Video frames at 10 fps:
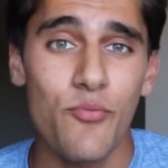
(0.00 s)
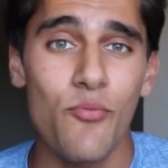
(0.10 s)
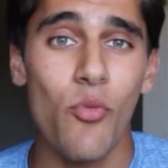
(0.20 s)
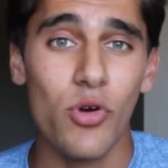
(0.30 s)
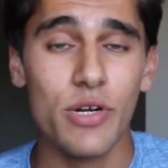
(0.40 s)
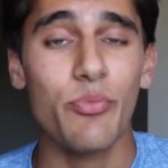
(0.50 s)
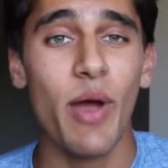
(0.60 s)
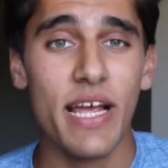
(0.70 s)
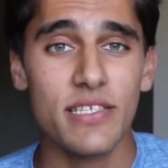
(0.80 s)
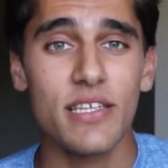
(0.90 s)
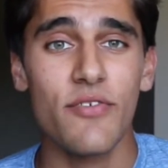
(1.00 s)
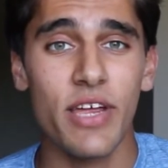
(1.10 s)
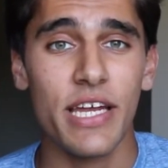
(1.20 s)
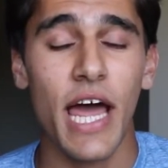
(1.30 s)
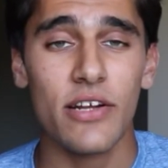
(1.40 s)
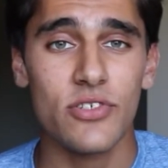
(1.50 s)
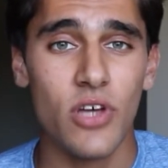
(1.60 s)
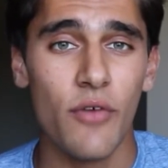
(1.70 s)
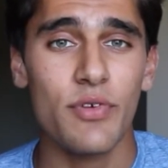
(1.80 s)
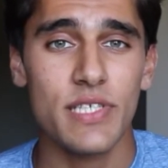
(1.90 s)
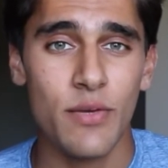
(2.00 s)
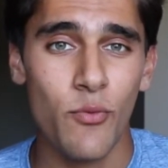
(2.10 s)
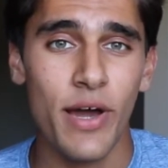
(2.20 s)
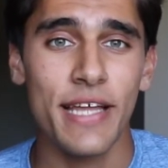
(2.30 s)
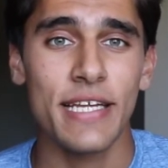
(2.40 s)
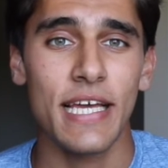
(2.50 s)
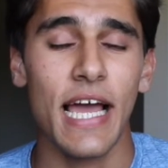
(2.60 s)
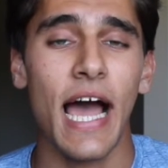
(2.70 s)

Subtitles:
more depressed leaving a doctor's office than when